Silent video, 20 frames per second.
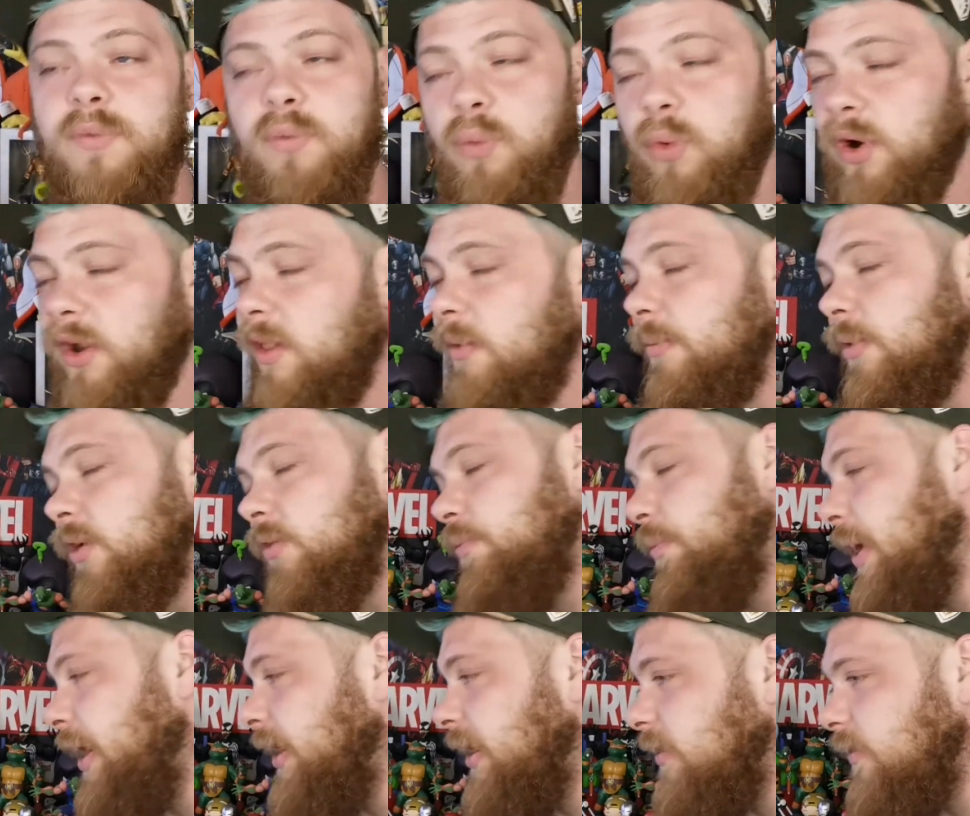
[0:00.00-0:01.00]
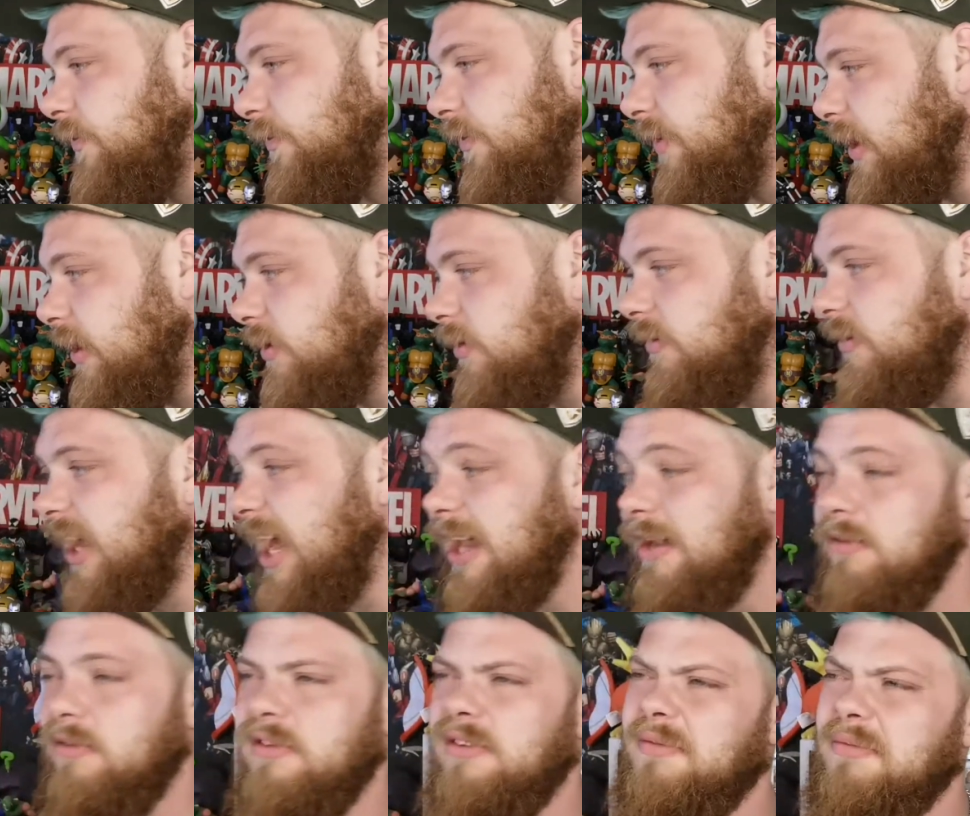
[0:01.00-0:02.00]
One of the most badass villains,
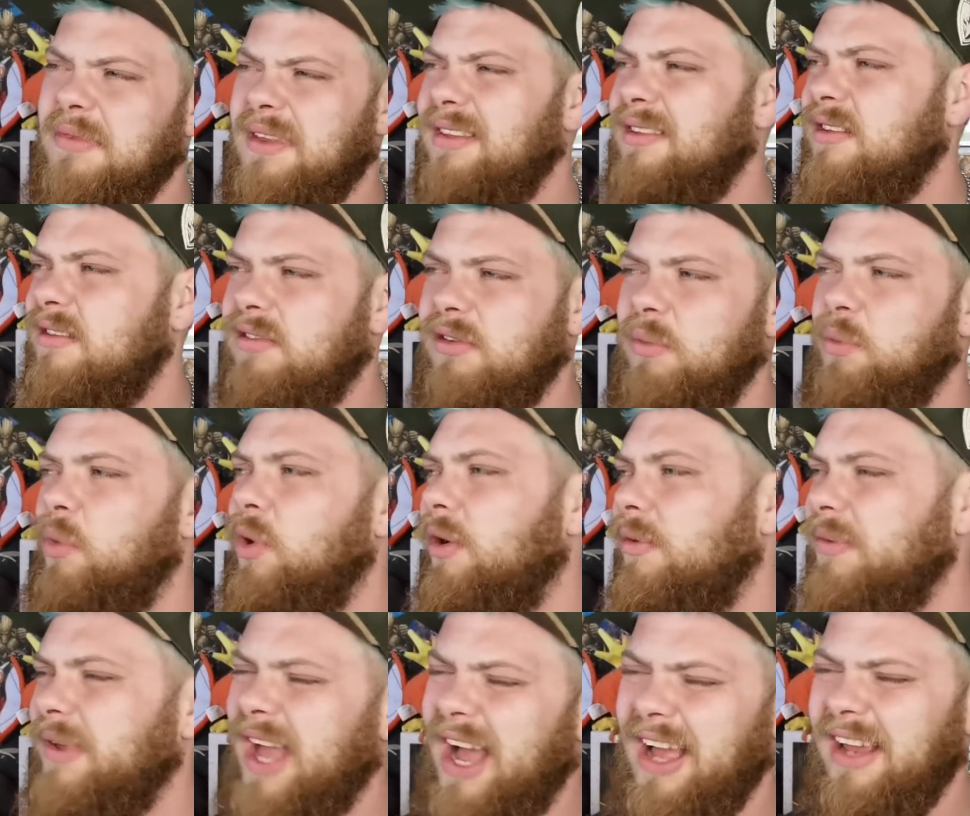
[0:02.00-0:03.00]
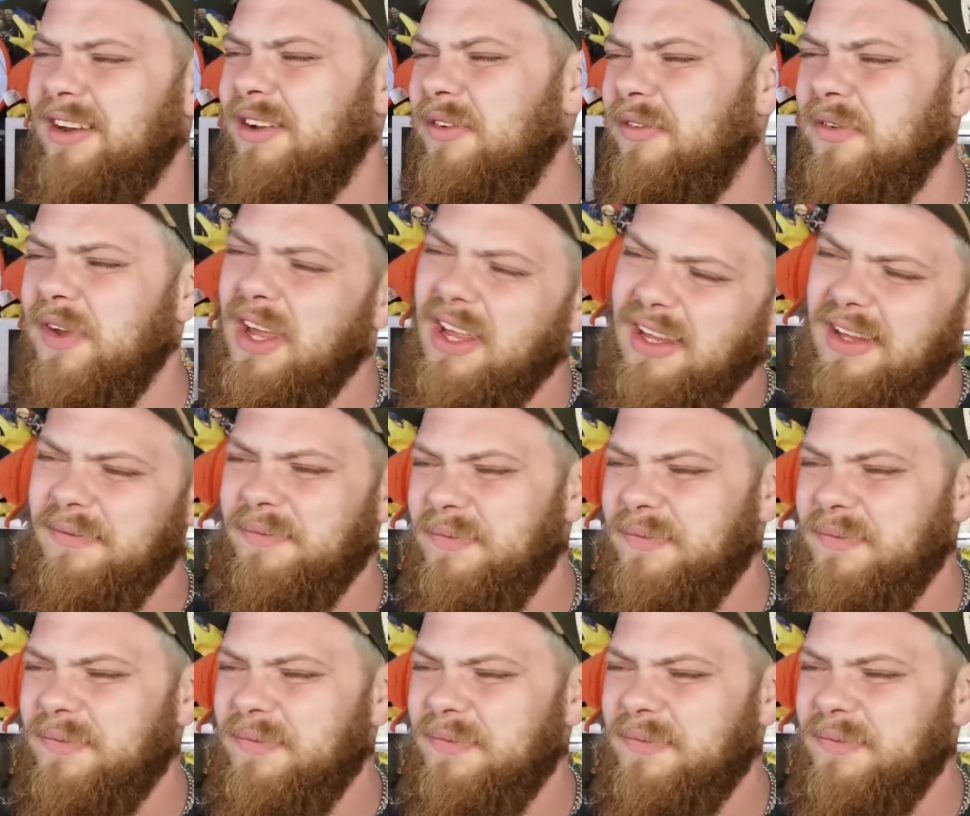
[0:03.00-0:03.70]
and somewhat kind of,